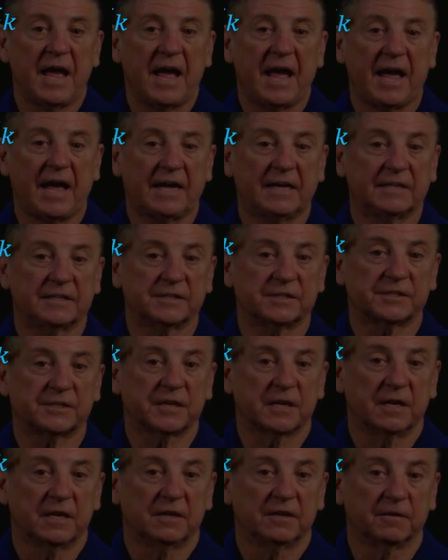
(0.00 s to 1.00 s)
as
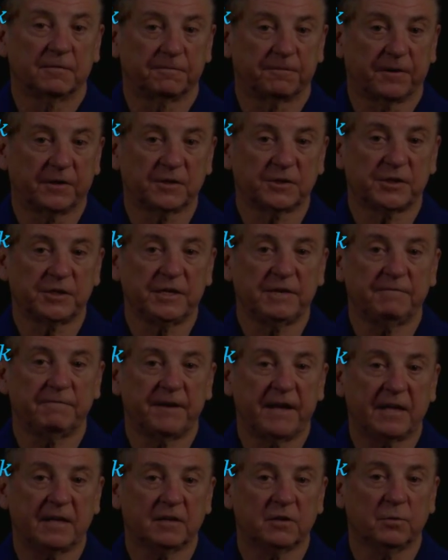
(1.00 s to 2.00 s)
the function
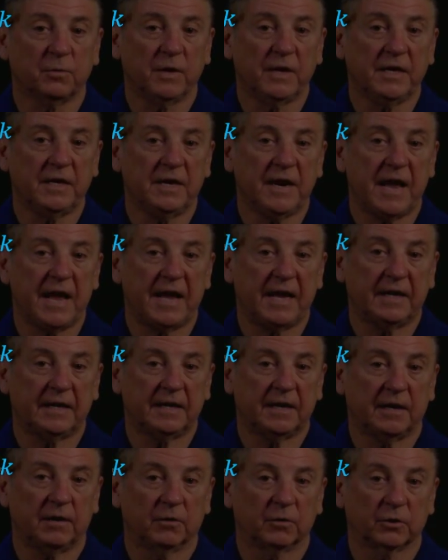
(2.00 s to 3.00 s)
evaluated at
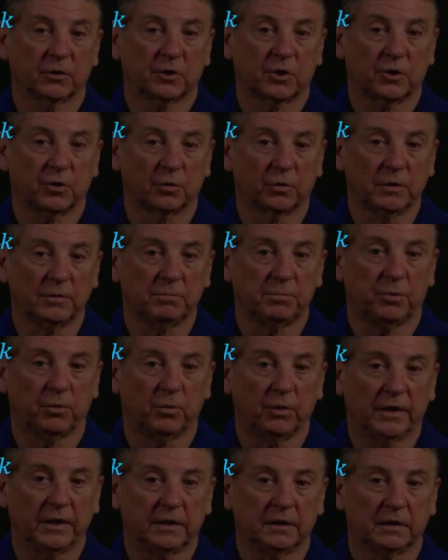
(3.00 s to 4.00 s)
our current point